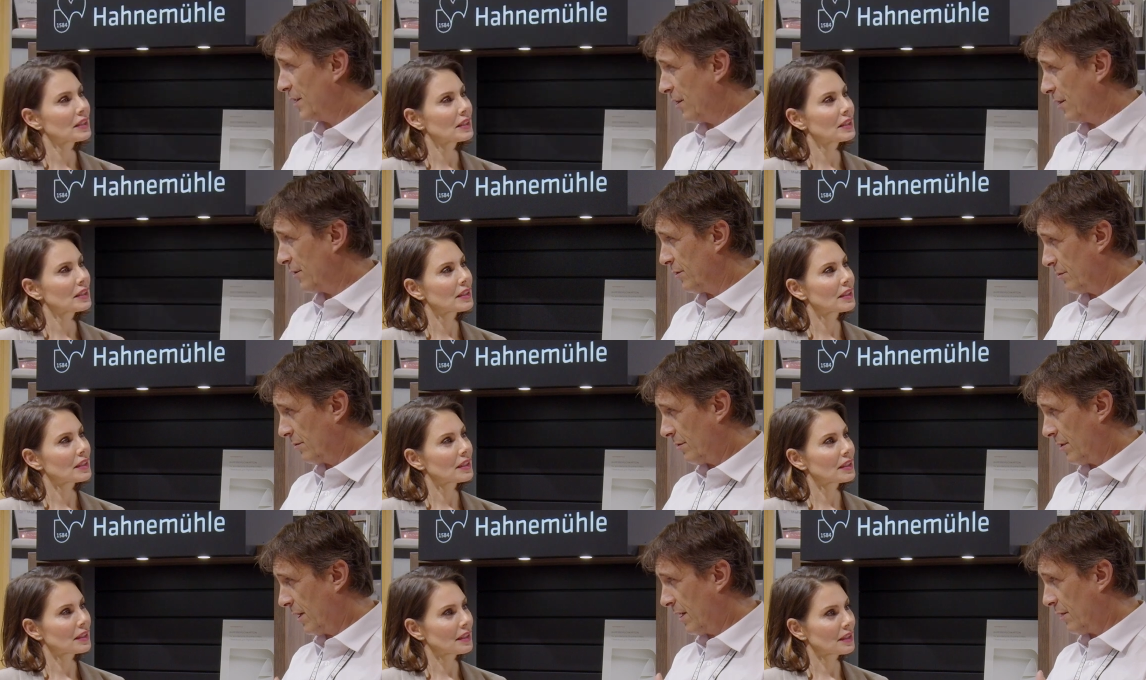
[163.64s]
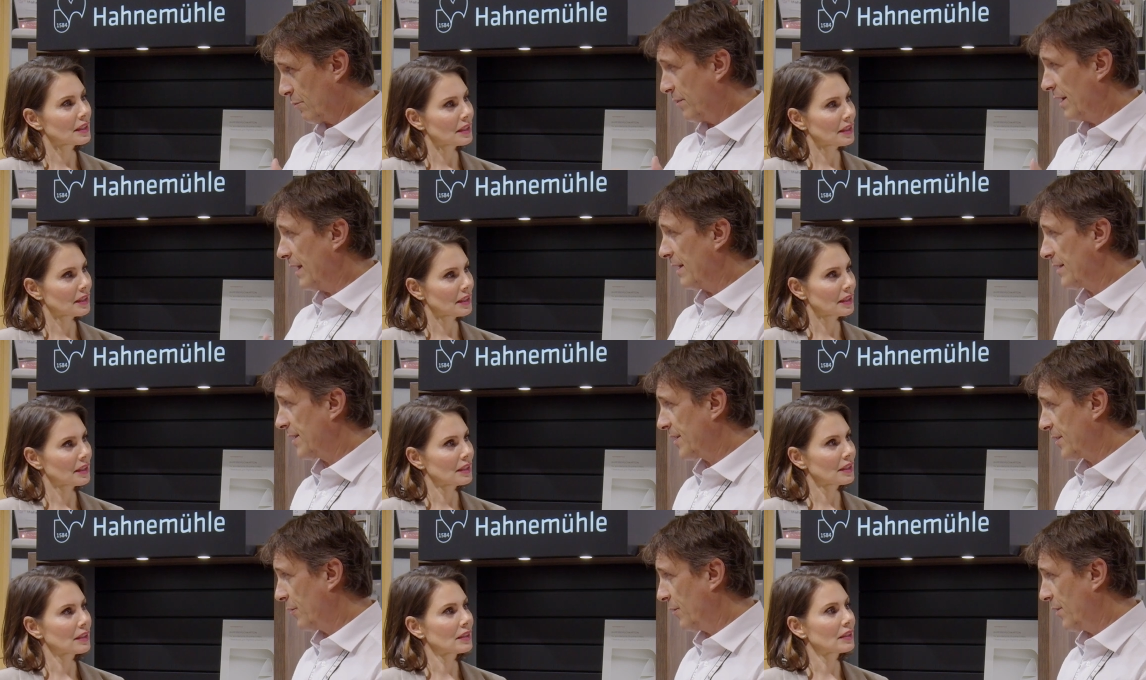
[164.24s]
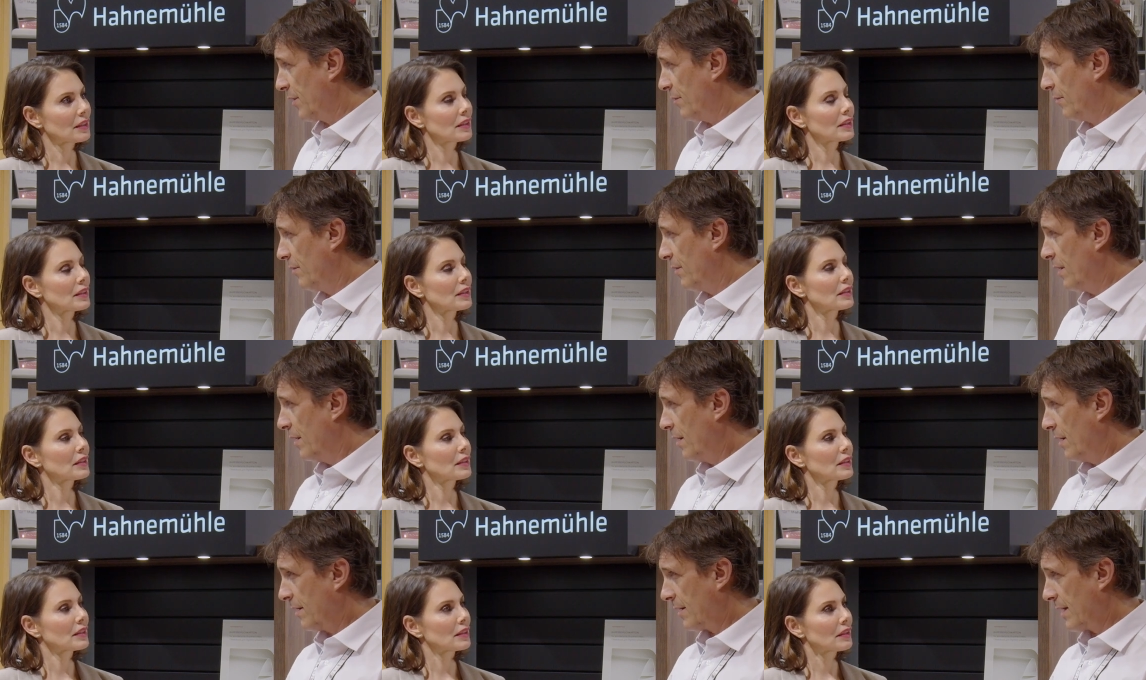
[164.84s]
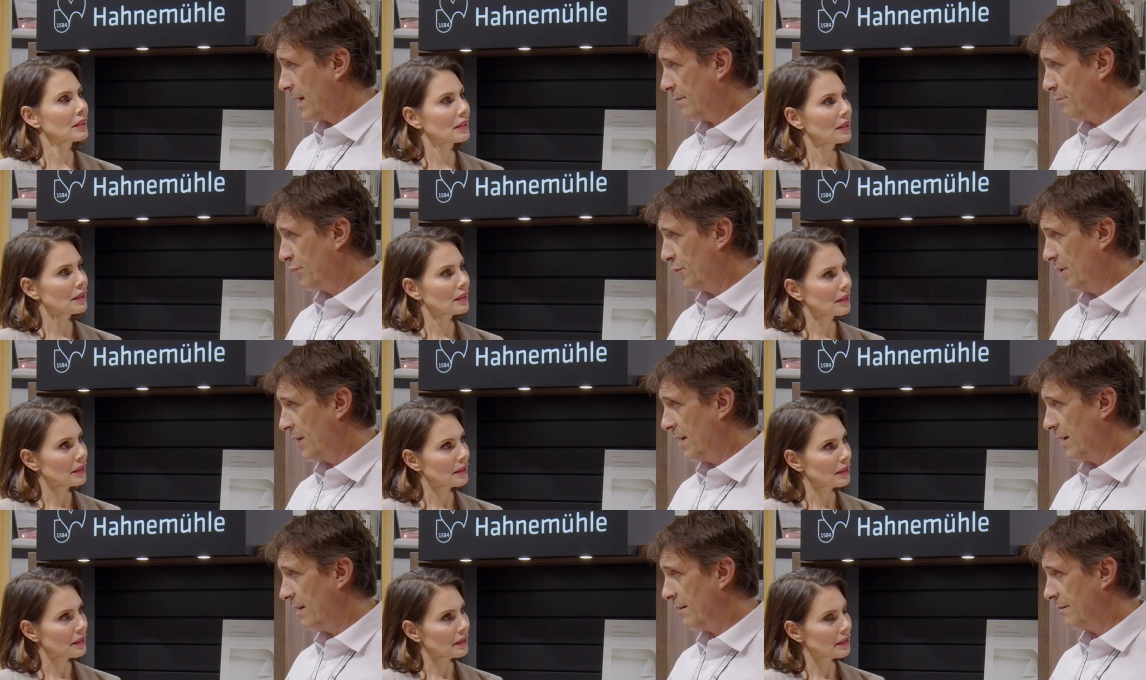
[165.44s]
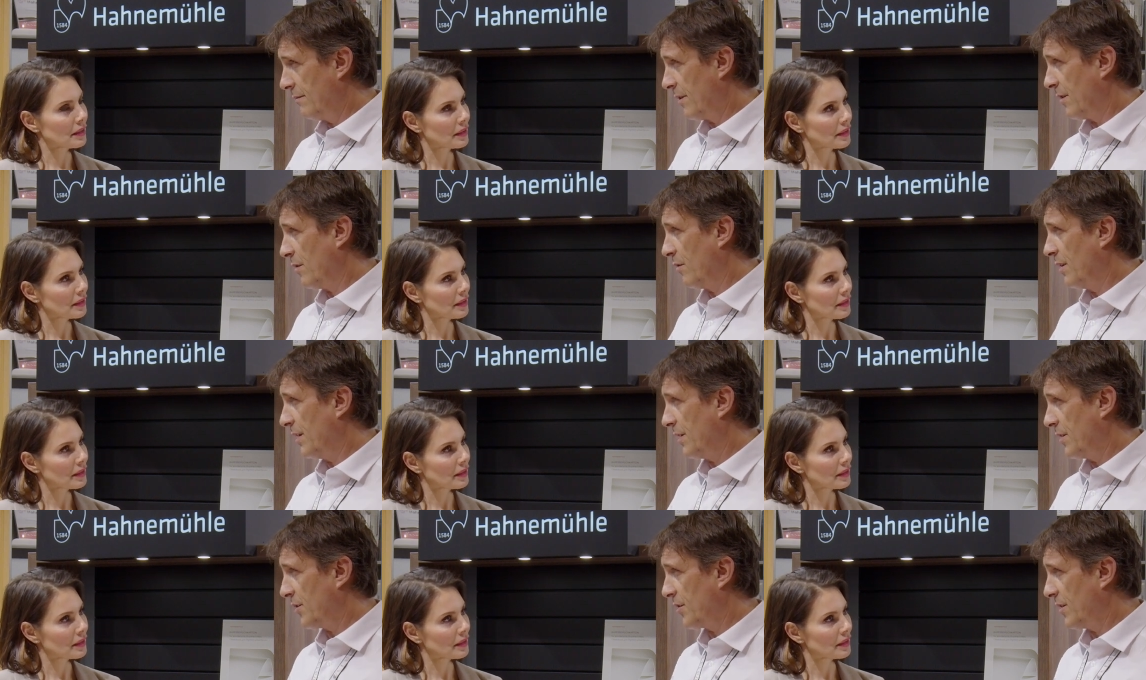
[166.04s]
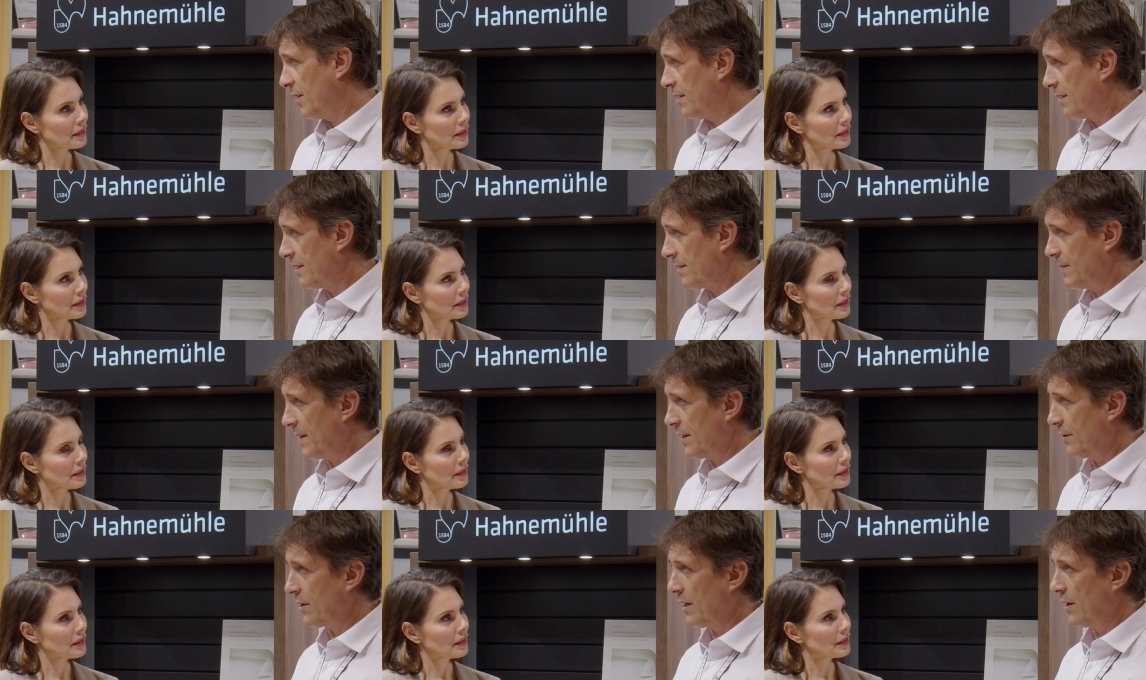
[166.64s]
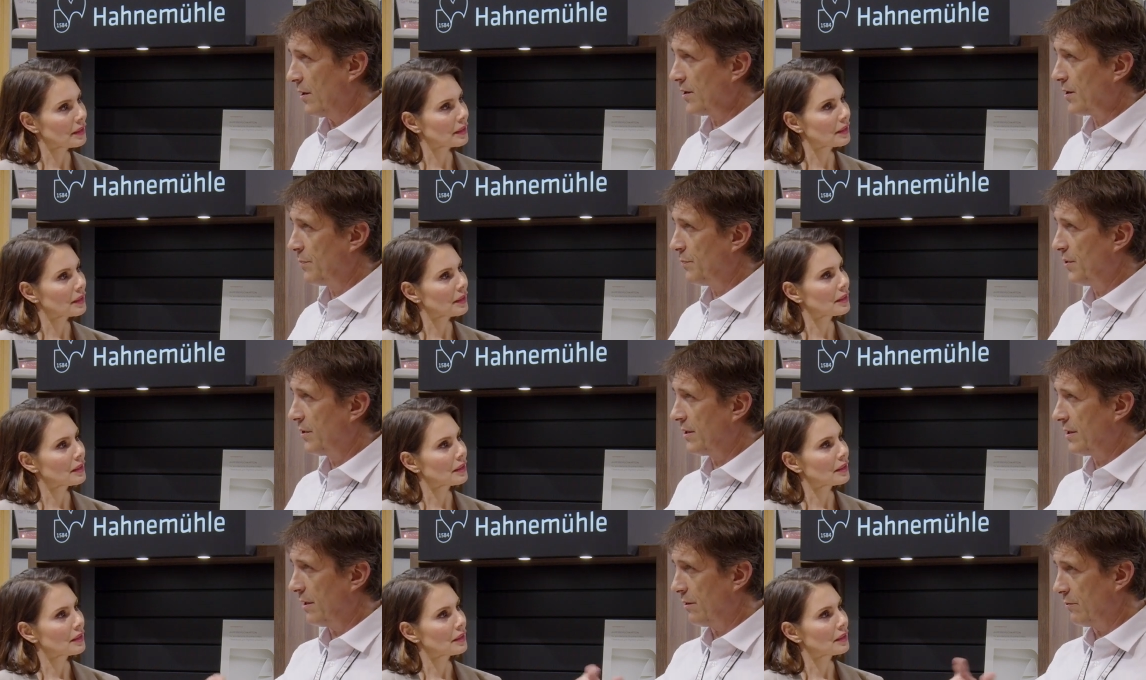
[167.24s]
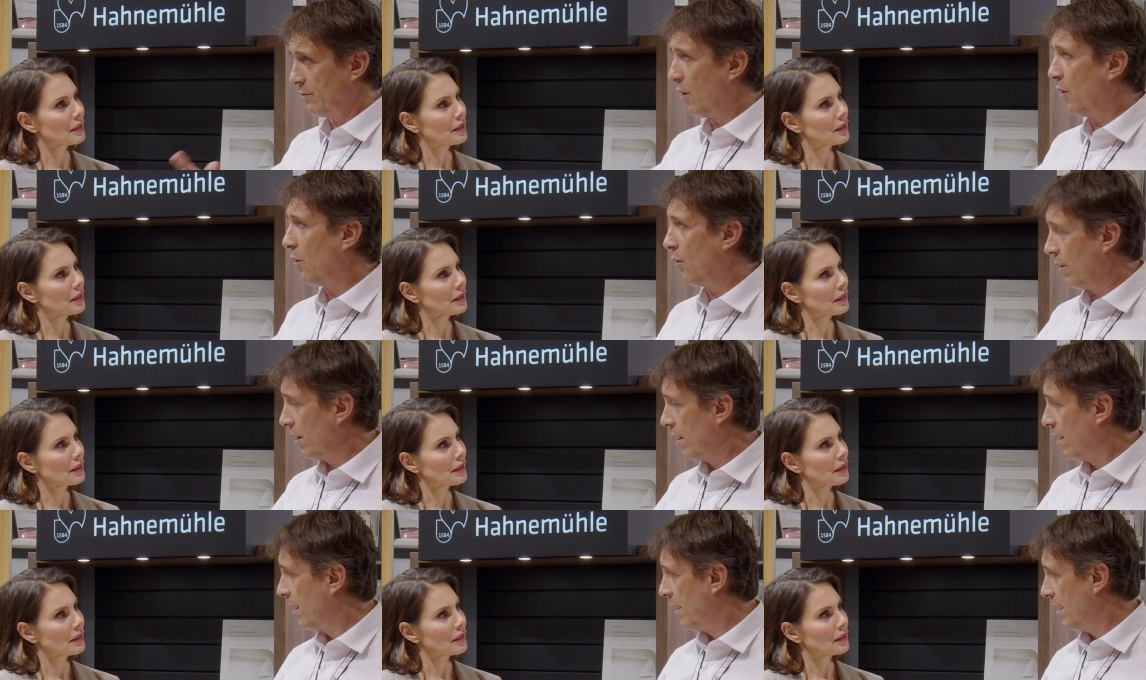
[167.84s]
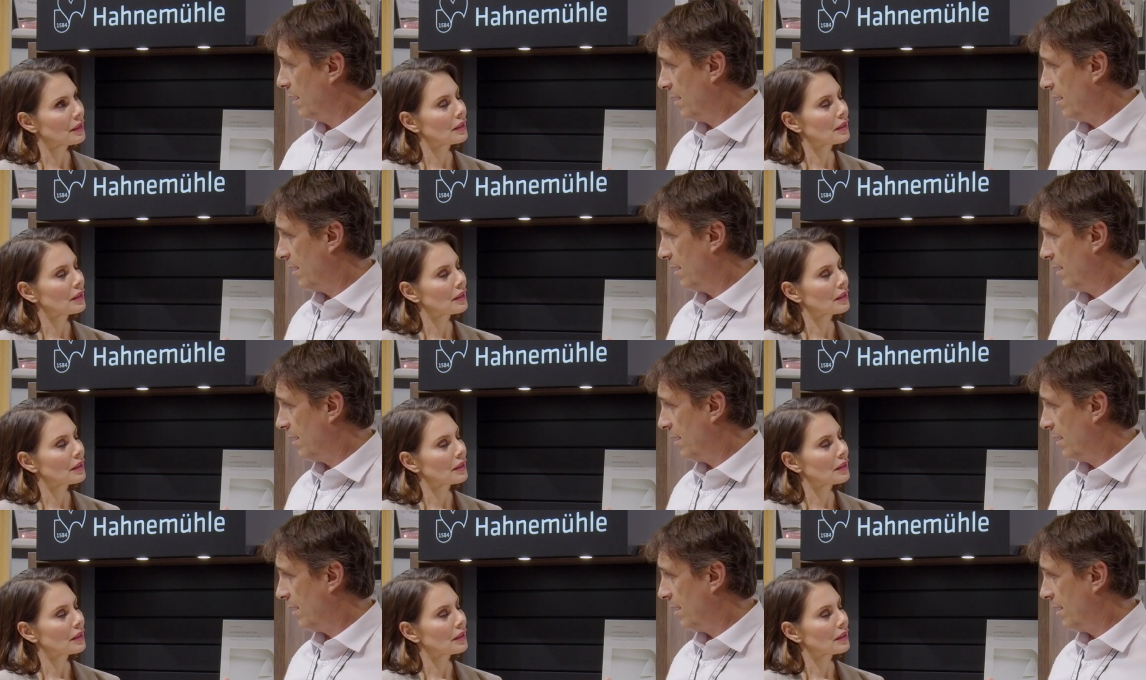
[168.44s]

Speaker 1: on uh, reels, so you can put a, uh, not only the sheets, but you can also put the roll